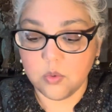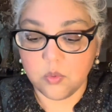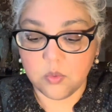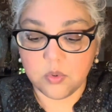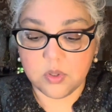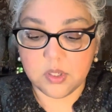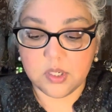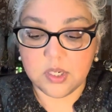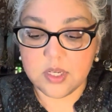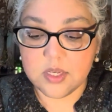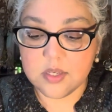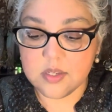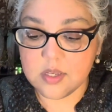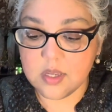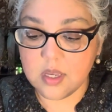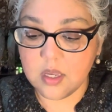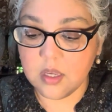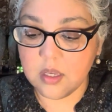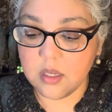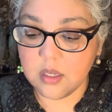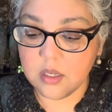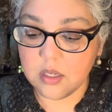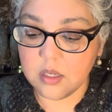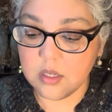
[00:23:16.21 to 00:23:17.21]
what did I
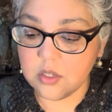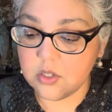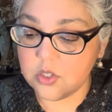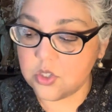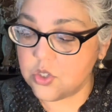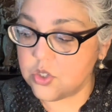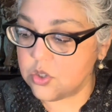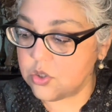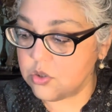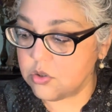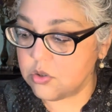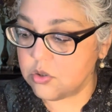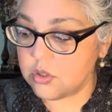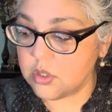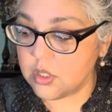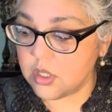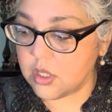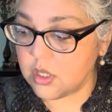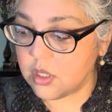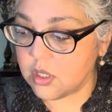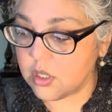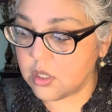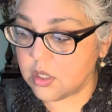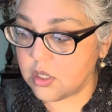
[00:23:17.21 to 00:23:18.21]
say? June
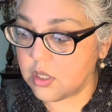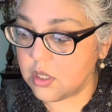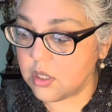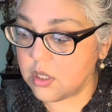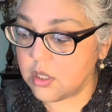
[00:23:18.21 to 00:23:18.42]
uh,